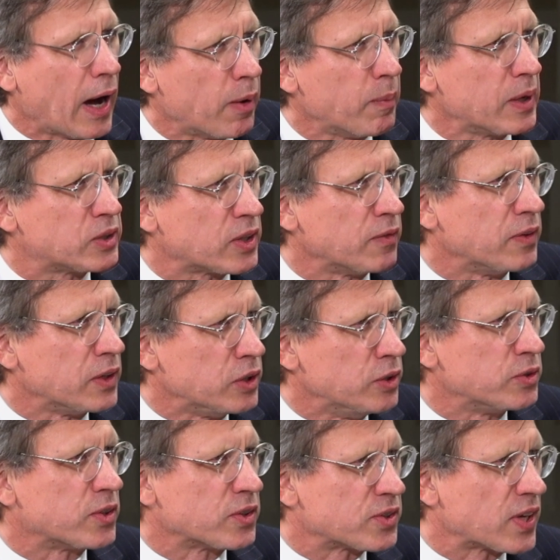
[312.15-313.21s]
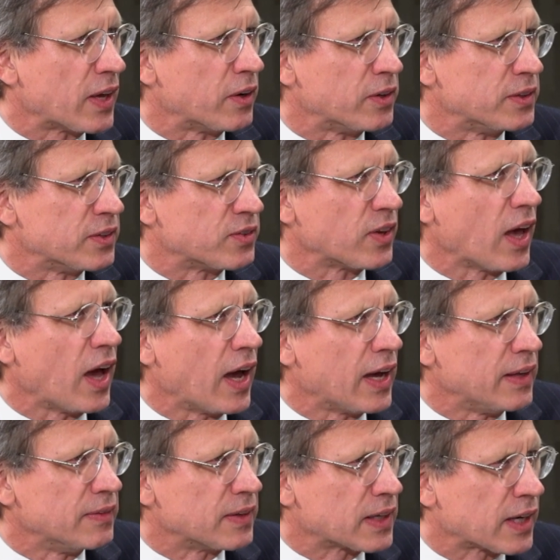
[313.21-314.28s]
How much of the user-centered
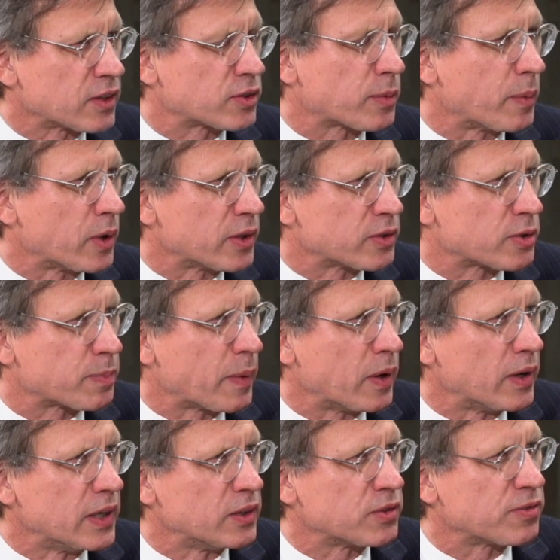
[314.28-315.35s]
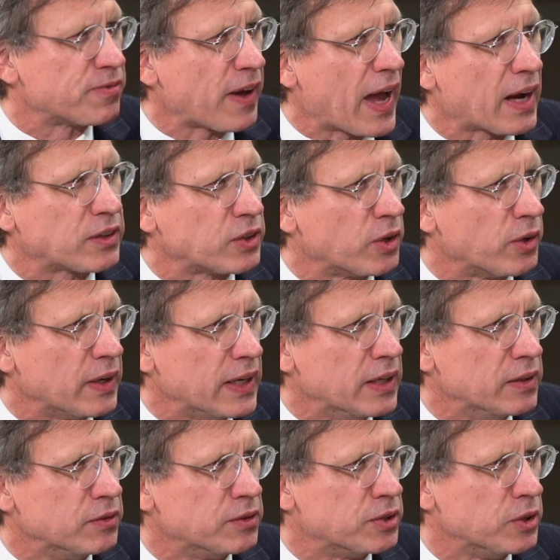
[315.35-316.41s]
design, the customer experience factor
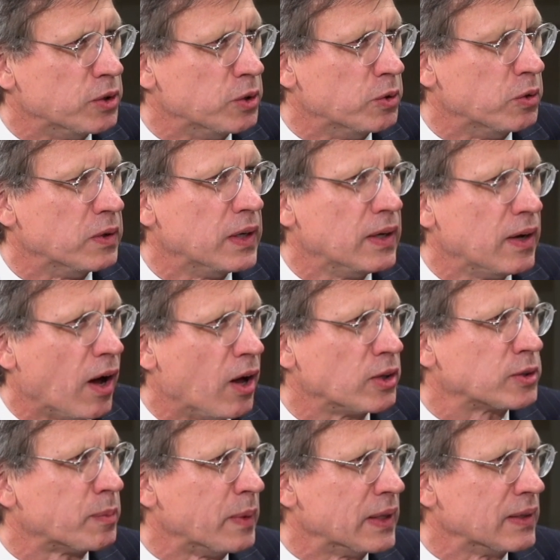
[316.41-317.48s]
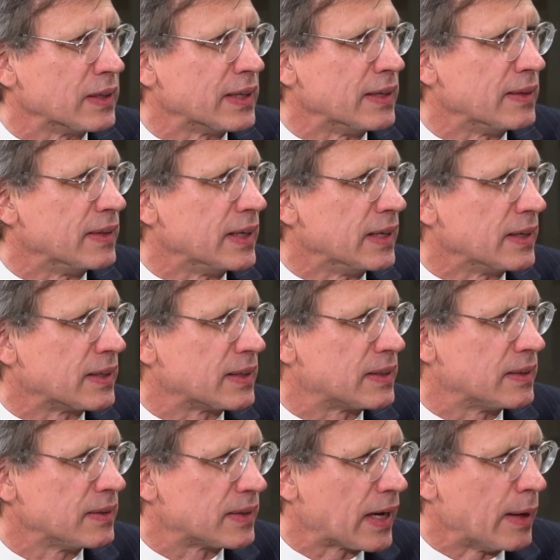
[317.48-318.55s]
into ultimately the
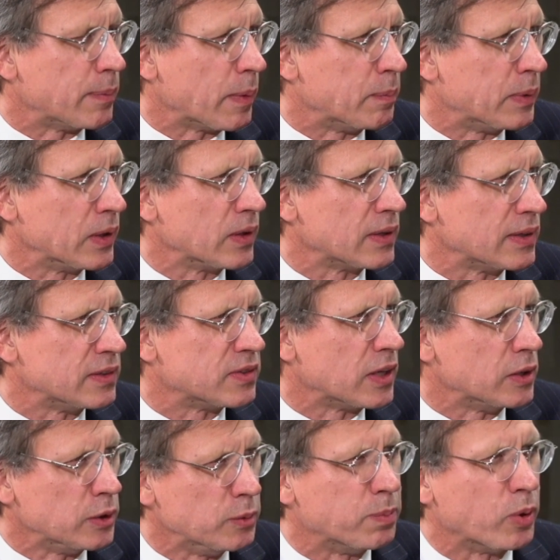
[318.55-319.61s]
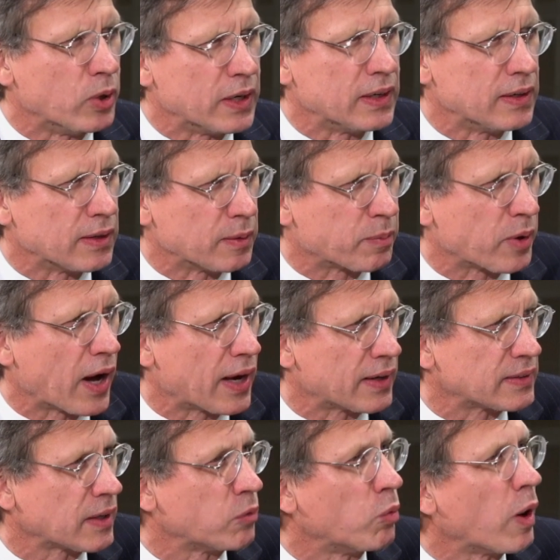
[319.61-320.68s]
capabilities that you put into the
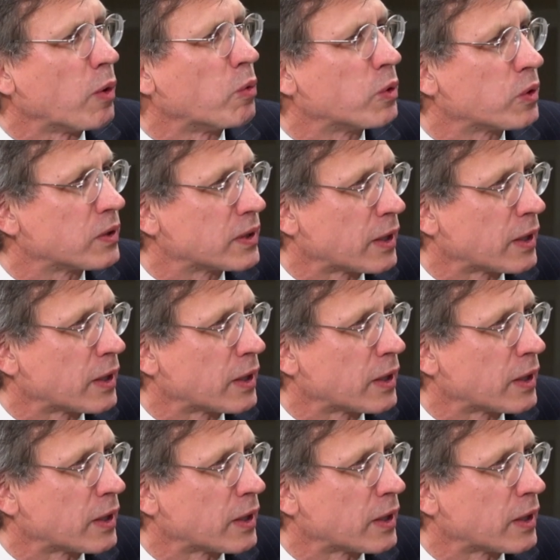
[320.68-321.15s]
product, and what